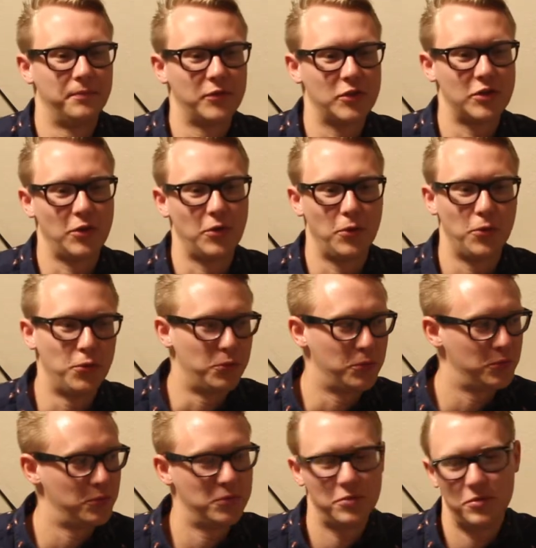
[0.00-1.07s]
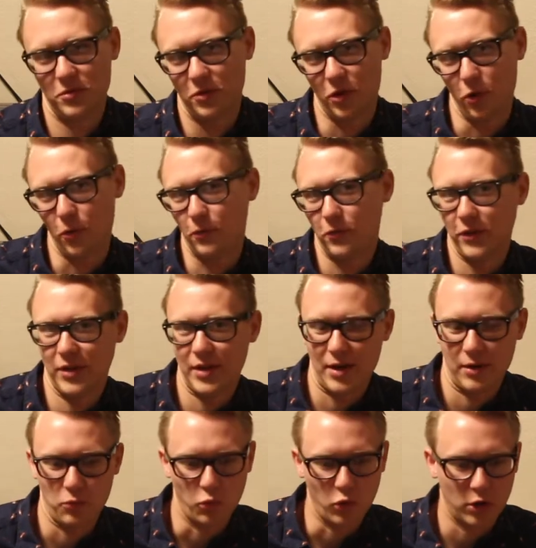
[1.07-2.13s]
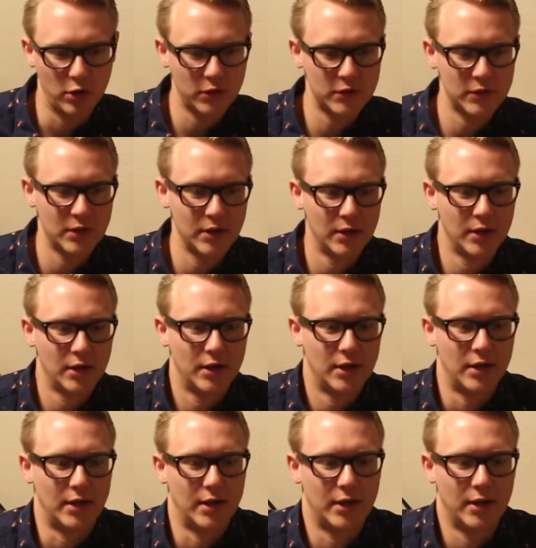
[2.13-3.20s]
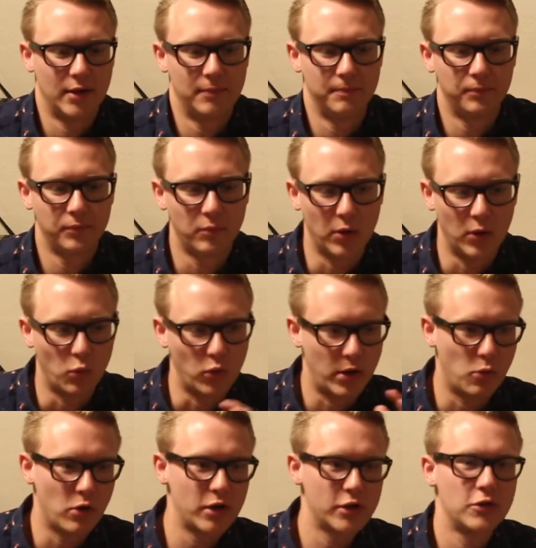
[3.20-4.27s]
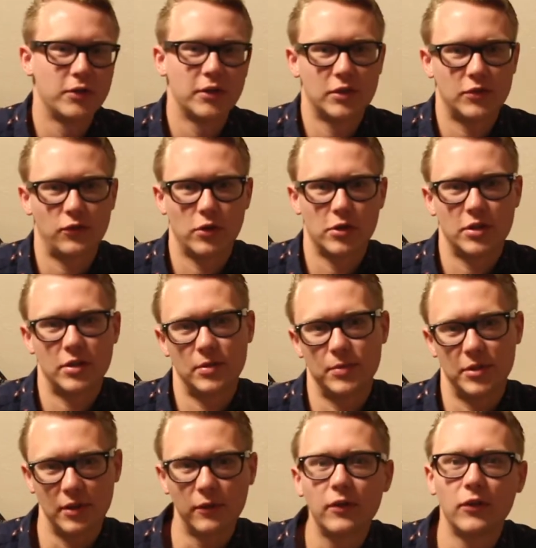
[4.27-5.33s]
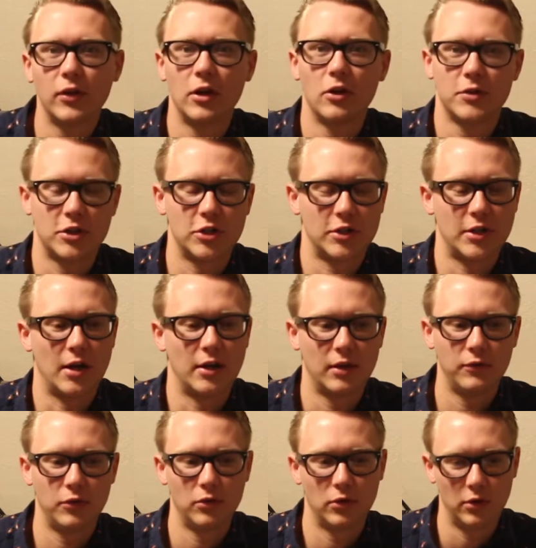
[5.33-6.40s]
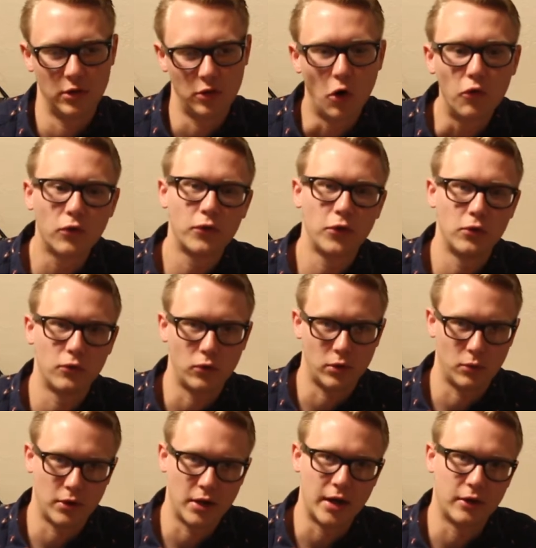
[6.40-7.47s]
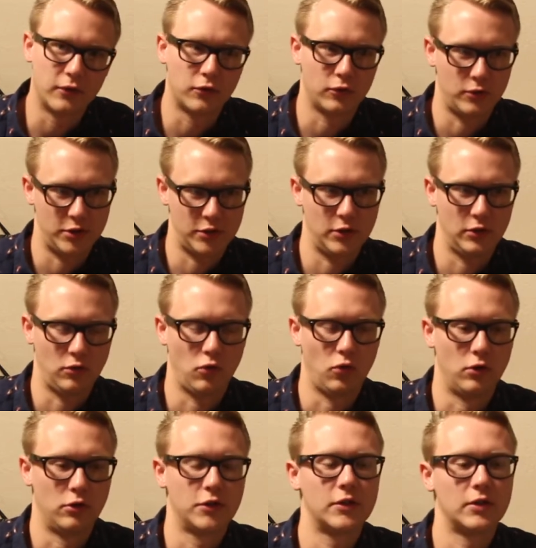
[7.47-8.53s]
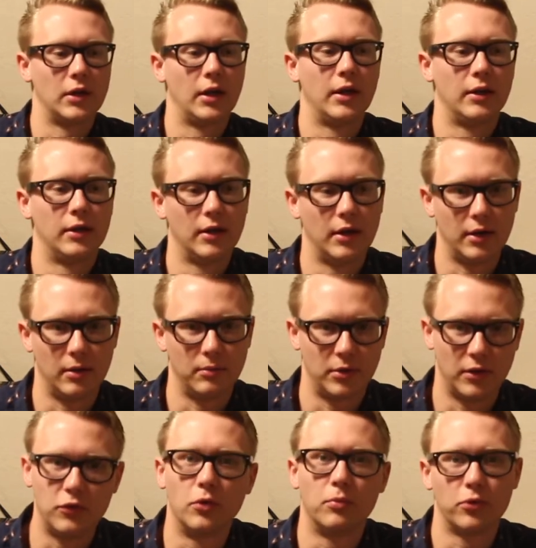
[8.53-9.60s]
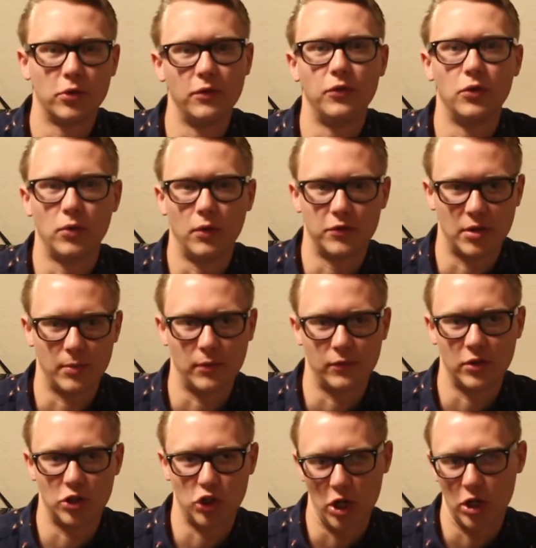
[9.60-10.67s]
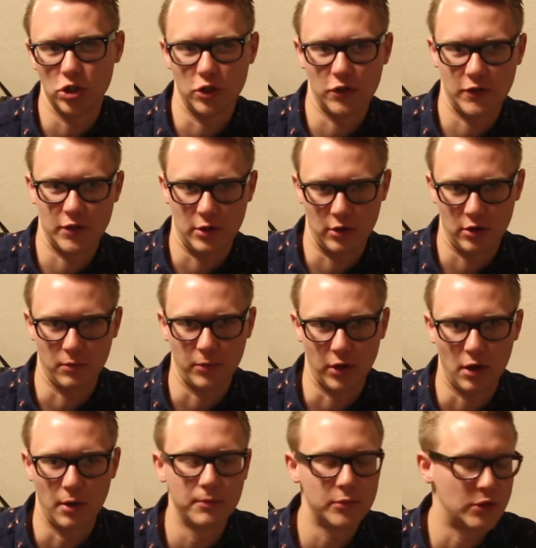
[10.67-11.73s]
So hopefully that works. But what I want to do in this first specific video is just kind of give you an overview of where we're headed for the rest of the course and give you a preview of some of the changes that are coming up.